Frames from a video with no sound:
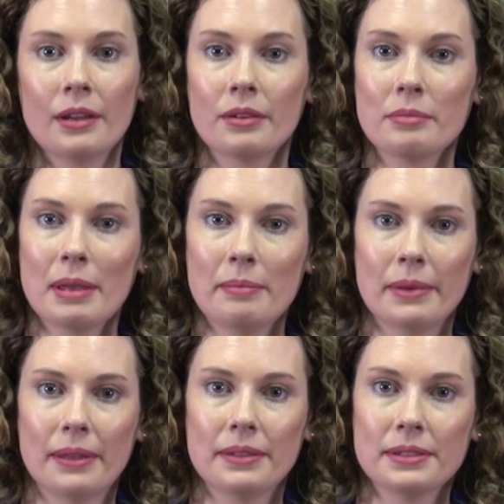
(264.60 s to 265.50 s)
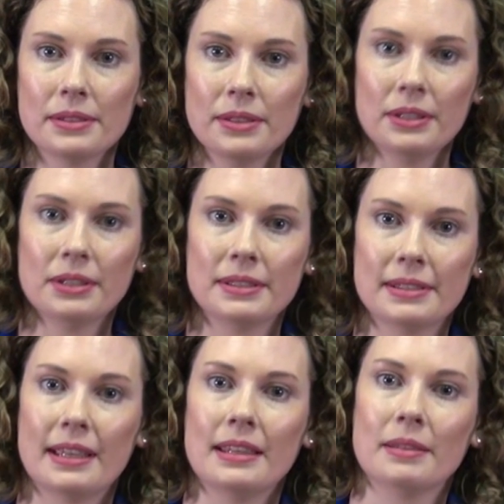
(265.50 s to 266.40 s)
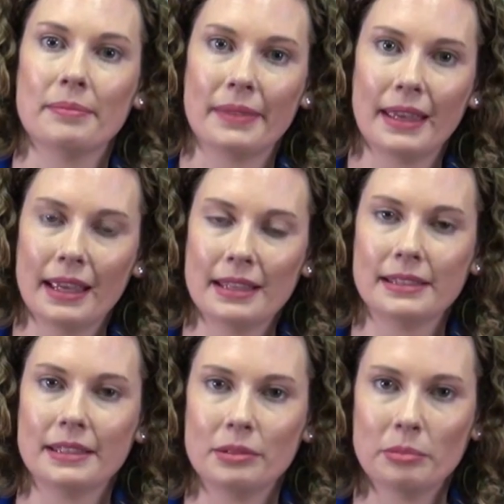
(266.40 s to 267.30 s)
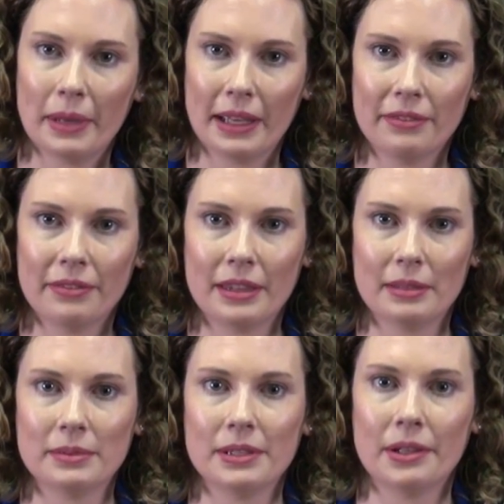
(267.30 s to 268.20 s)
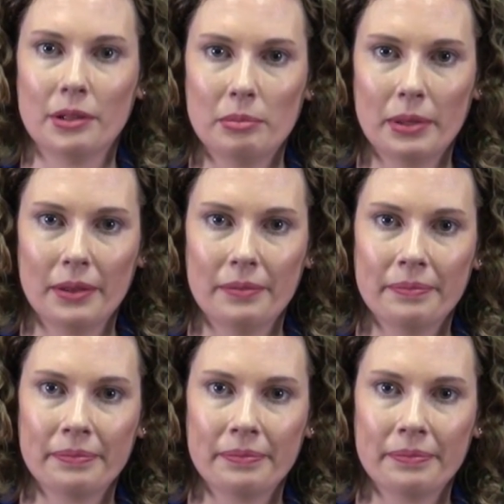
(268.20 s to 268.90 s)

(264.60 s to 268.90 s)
Remember, the sooner you see them, the easier it will be for them to help you.